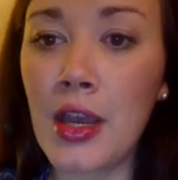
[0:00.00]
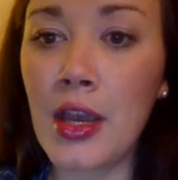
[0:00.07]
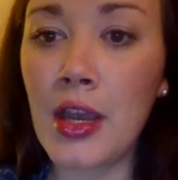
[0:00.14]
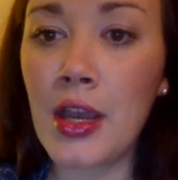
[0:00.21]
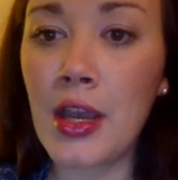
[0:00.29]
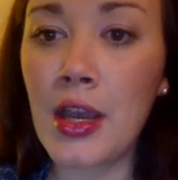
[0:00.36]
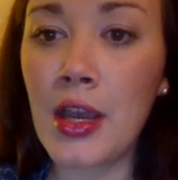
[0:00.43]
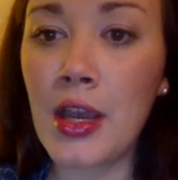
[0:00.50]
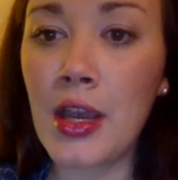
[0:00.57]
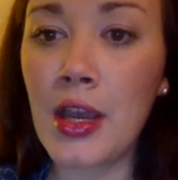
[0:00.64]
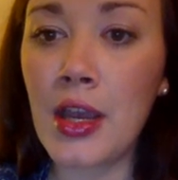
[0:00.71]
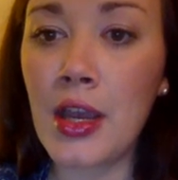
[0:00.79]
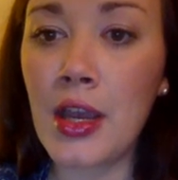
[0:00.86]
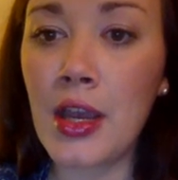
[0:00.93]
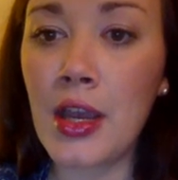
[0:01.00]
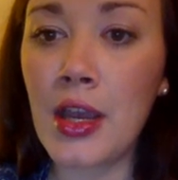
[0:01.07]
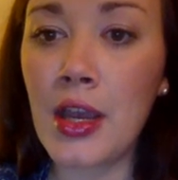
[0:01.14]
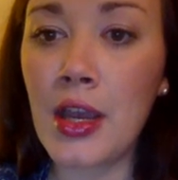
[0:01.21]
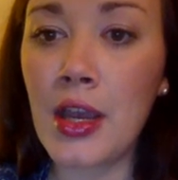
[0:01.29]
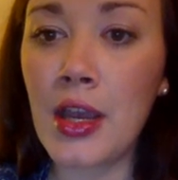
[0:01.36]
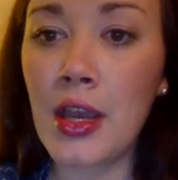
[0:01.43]
you are going to love
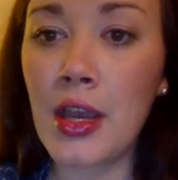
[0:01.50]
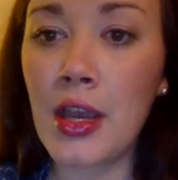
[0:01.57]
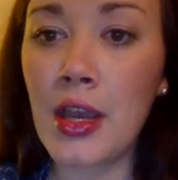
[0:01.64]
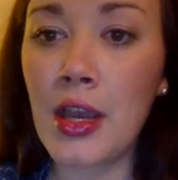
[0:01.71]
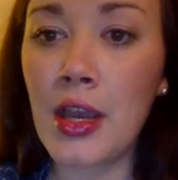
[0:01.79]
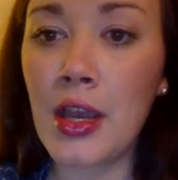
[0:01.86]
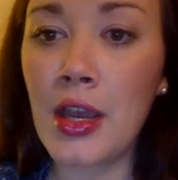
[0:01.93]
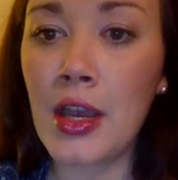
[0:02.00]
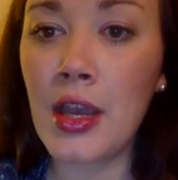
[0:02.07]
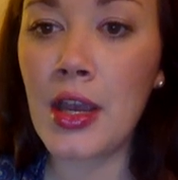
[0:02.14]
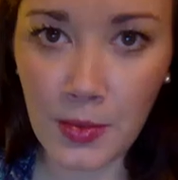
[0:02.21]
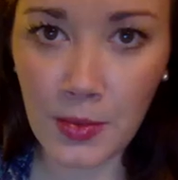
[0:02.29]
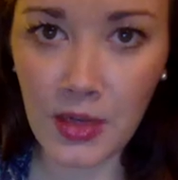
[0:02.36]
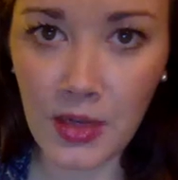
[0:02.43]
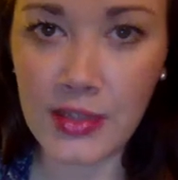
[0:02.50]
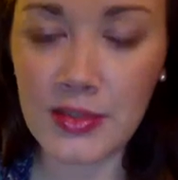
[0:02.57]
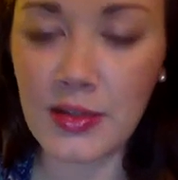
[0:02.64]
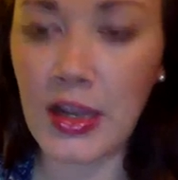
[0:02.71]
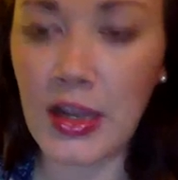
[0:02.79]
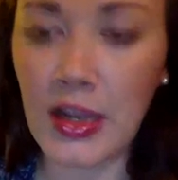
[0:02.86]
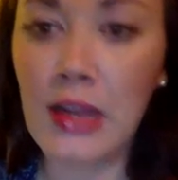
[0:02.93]
X, X being whatever it
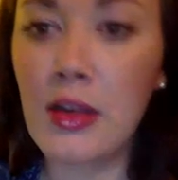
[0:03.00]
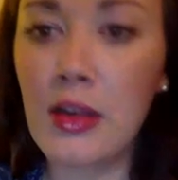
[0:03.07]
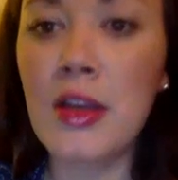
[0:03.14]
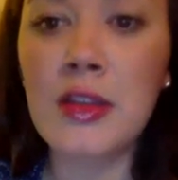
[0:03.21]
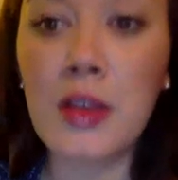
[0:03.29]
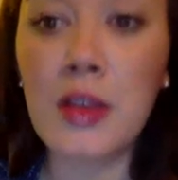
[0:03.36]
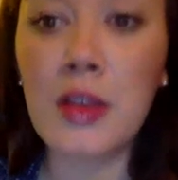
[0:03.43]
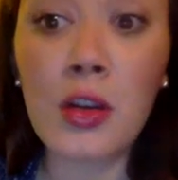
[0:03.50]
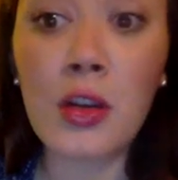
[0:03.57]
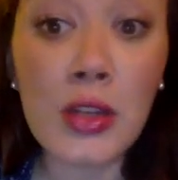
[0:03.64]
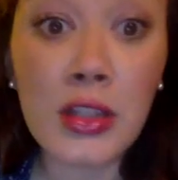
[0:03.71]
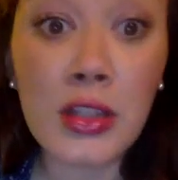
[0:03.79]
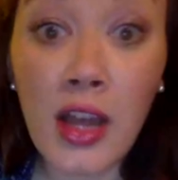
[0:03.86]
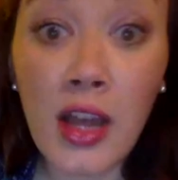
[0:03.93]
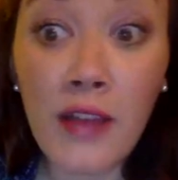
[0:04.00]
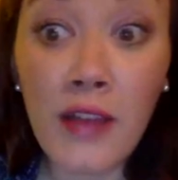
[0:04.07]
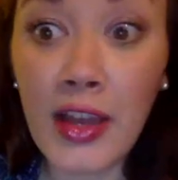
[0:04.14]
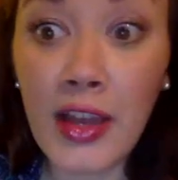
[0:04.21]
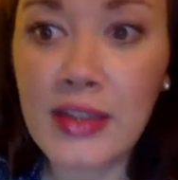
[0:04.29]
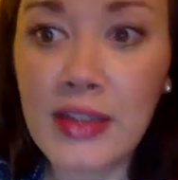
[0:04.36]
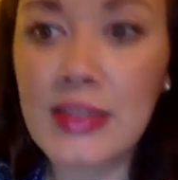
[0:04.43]
is, okay? So you're going to love
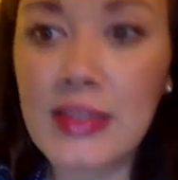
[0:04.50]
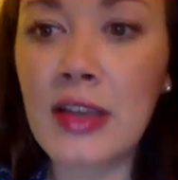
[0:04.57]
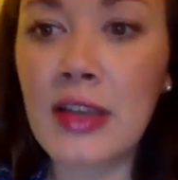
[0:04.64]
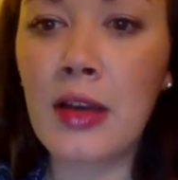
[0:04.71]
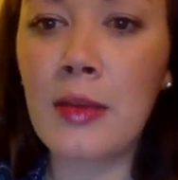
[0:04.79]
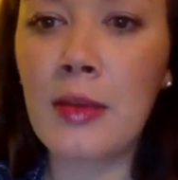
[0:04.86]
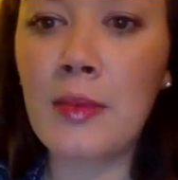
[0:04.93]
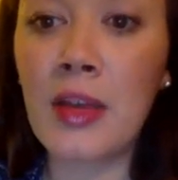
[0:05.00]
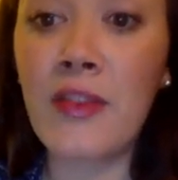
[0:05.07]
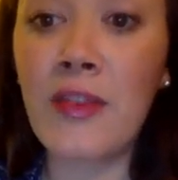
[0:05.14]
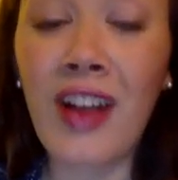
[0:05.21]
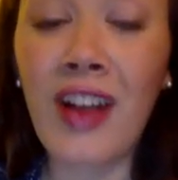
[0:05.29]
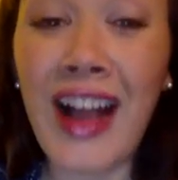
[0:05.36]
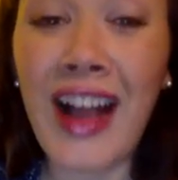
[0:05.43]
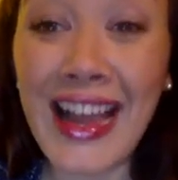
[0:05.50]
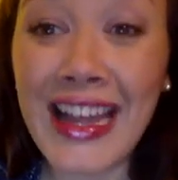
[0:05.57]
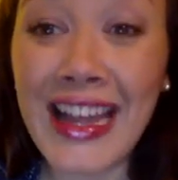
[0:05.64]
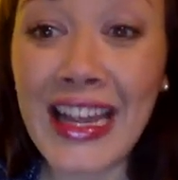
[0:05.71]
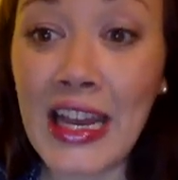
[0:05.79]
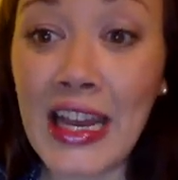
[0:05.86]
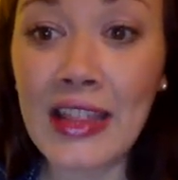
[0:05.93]
X. If you're
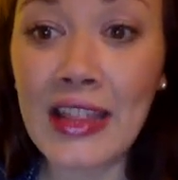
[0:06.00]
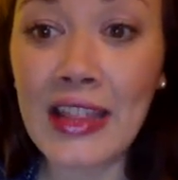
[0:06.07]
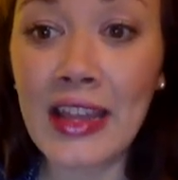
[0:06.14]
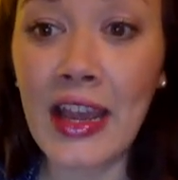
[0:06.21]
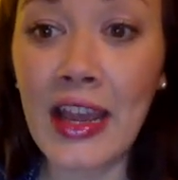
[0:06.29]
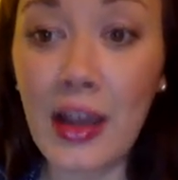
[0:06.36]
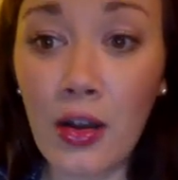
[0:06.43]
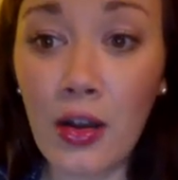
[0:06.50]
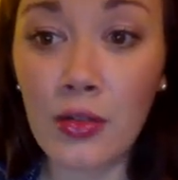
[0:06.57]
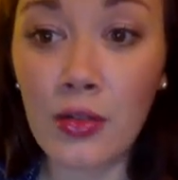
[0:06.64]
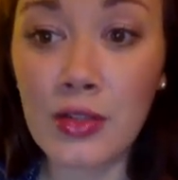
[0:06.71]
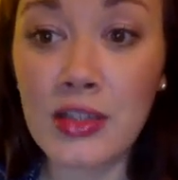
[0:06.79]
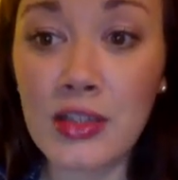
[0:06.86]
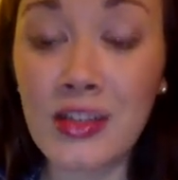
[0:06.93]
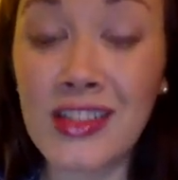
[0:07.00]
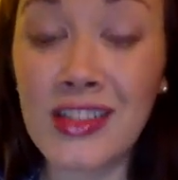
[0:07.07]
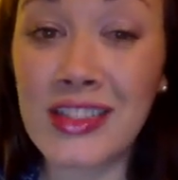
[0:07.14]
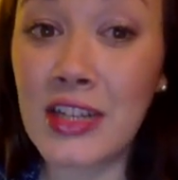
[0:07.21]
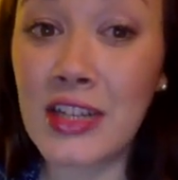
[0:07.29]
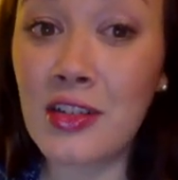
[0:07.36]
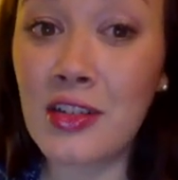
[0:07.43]
eyeing anything else, there is a
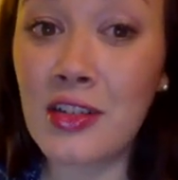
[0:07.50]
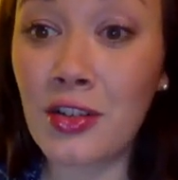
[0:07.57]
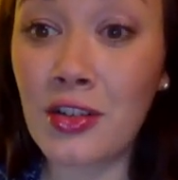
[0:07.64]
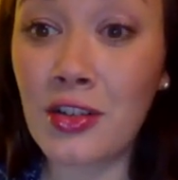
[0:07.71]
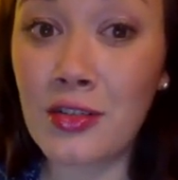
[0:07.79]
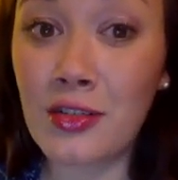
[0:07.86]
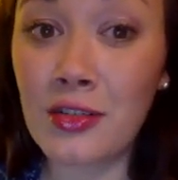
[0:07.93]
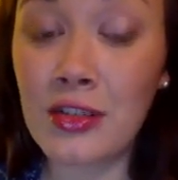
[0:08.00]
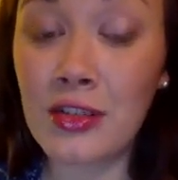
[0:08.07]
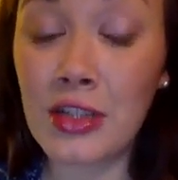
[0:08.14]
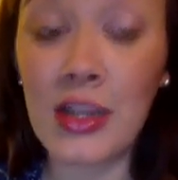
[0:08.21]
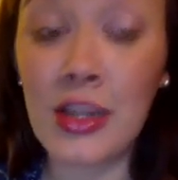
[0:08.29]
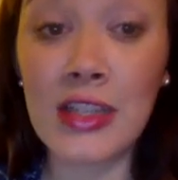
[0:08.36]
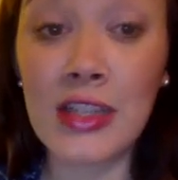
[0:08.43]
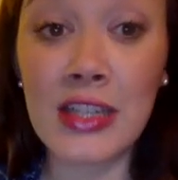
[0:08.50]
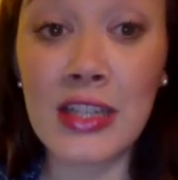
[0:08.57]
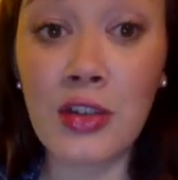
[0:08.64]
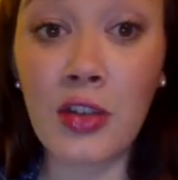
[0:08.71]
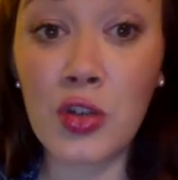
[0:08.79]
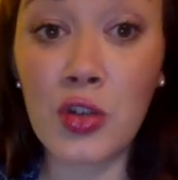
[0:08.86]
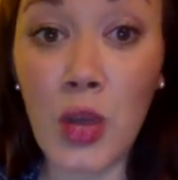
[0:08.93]
$10, you get $10
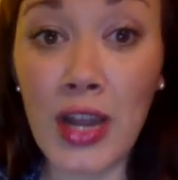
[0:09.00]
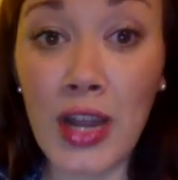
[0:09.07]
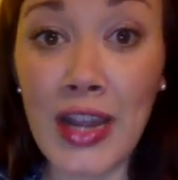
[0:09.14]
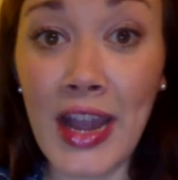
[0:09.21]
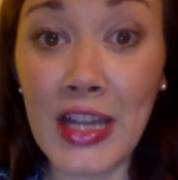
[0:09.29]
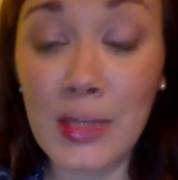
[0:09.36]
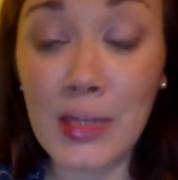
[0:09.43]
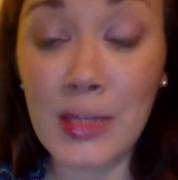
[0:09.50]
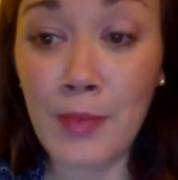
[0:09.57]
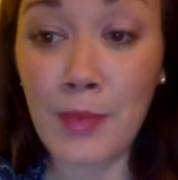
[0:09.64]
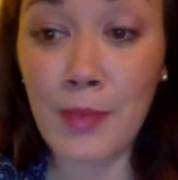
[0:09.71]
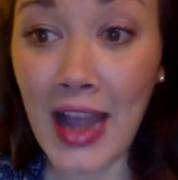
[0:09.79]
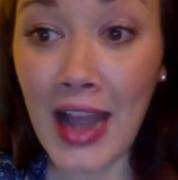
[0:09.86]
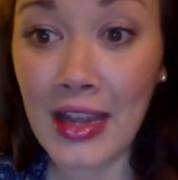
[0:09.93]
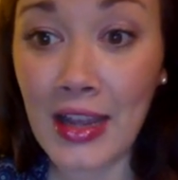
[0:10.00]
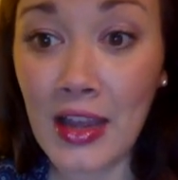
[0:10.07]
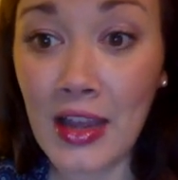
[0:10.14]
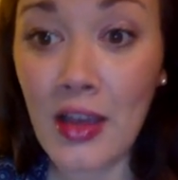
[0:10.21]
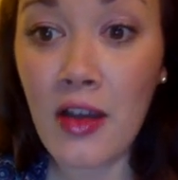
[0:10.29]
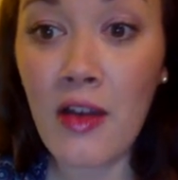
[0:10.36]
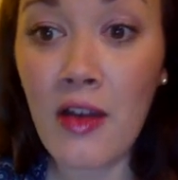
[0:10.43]
YCash back
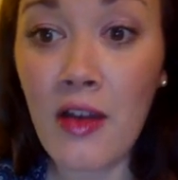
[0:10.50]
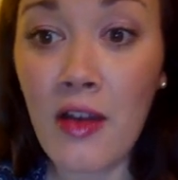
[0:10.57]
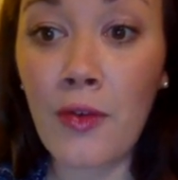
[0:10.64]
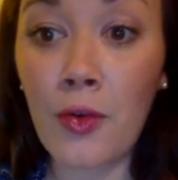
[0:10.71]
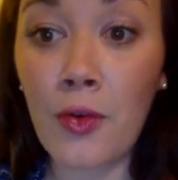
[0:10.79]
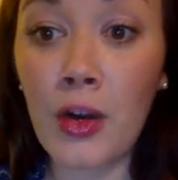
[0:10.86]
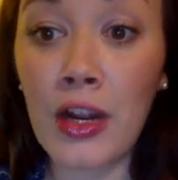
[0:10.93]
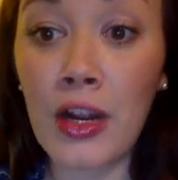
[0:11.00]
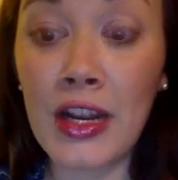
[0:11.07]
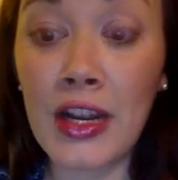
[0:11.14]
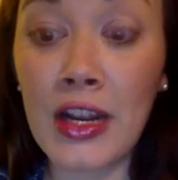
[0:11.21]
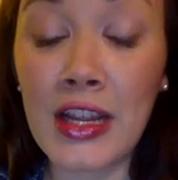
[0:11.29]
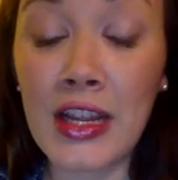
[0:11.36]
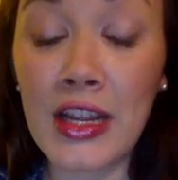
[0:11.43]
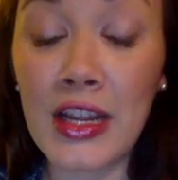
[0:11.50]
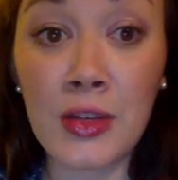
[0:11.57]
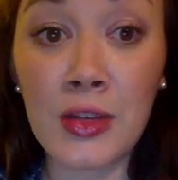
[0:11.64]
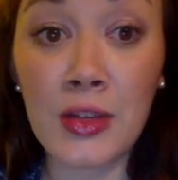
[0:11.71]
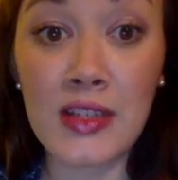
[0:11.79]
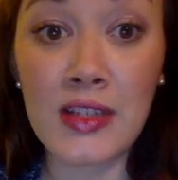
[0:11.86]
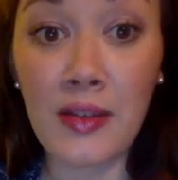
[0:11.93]
for any customer that
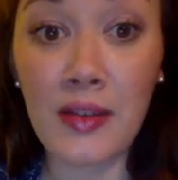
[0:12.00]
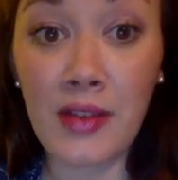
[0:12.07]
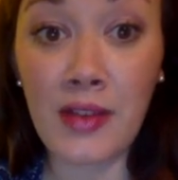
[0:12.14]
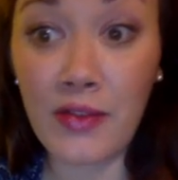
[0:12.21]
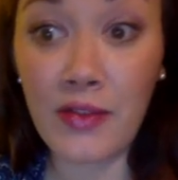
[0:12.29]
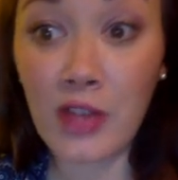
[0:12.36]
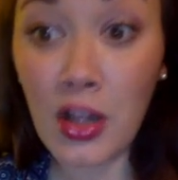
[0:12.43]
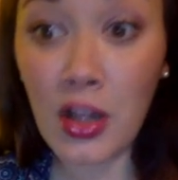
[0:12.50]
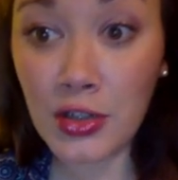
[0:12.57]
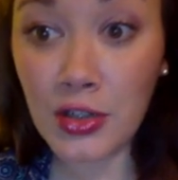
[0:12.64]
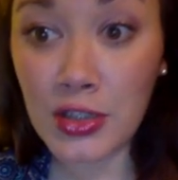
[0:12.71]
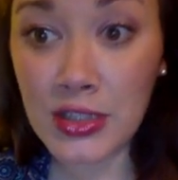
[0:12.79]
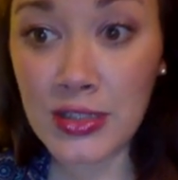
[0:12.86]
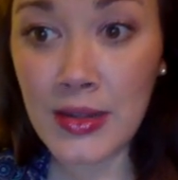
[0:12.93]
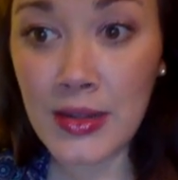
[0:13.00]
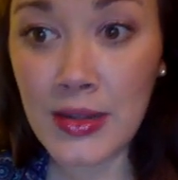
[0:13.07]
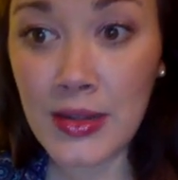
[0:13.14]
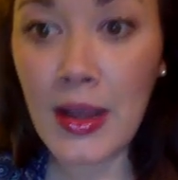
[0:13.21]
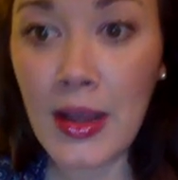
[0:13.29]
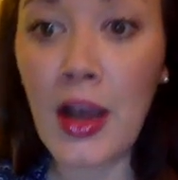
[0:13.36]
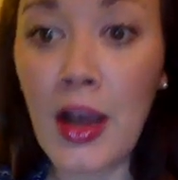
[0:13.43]
spends $75.
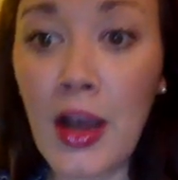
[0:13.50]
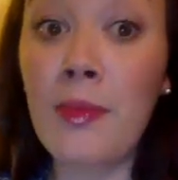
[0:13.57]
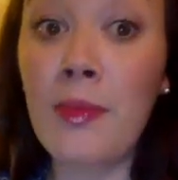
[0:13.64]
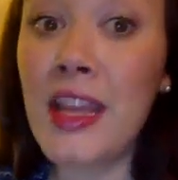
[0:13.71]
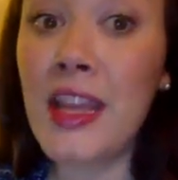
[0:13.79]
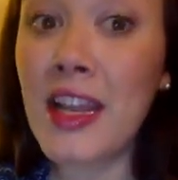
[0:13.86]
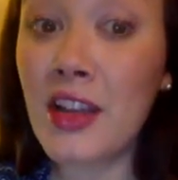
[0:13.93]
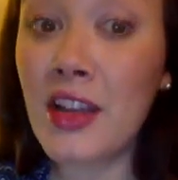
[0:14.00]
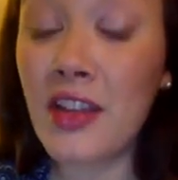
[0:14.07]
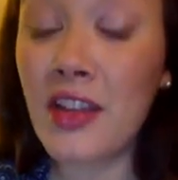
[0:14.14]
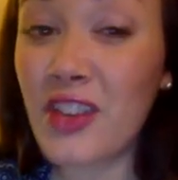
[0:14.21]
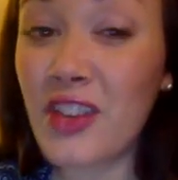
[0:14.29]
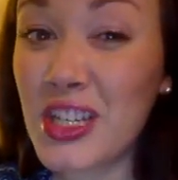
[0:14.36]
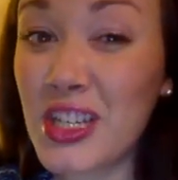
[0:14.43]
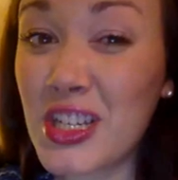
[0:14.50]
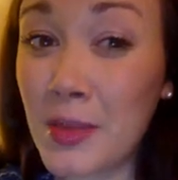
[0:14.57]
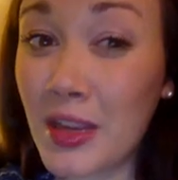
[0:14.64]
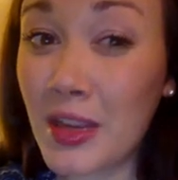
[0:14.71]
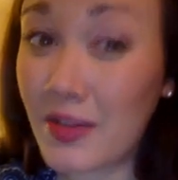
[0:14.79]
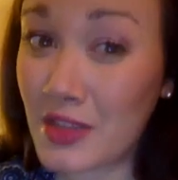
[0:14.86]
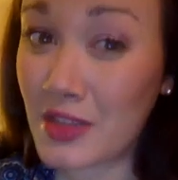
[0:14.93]
Then you get free
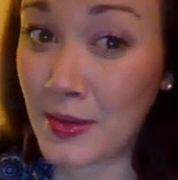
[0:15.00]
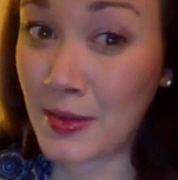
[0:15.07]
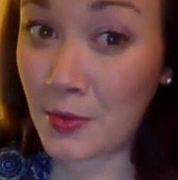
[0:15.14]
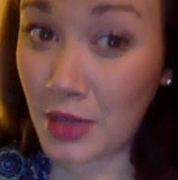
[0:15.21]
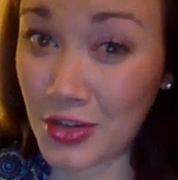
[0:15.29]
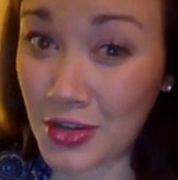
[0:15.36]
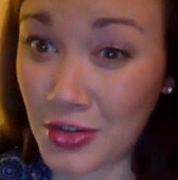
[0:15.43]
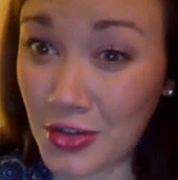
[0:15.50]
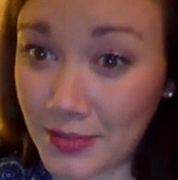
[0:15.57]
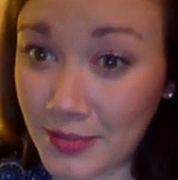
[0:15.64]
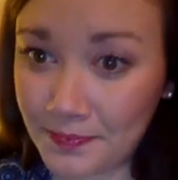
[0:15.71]
shipping if you spend $100.